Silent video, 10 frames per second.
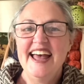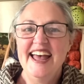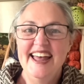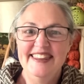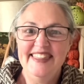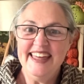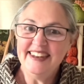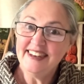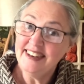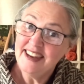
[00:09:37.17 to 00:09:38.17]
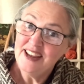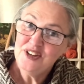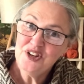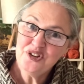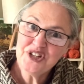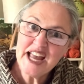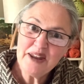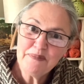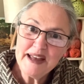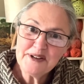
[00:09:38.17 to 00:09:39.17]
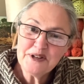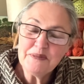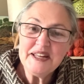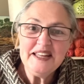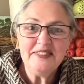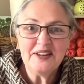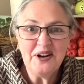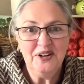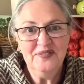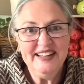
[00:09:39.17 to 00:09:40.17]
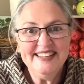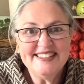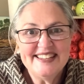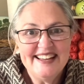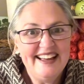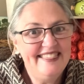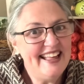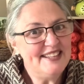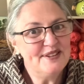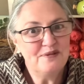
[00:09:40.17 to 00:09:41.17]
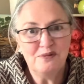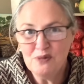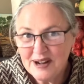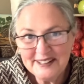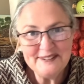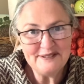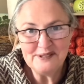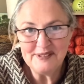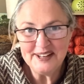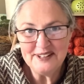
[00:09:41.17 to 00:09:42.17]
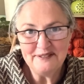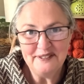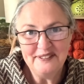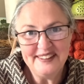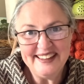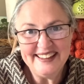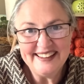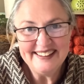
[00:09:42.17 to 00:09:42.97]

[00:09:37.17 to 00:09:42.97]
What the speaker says: and then you chat back to me in the comments, and that's a wonderful thing.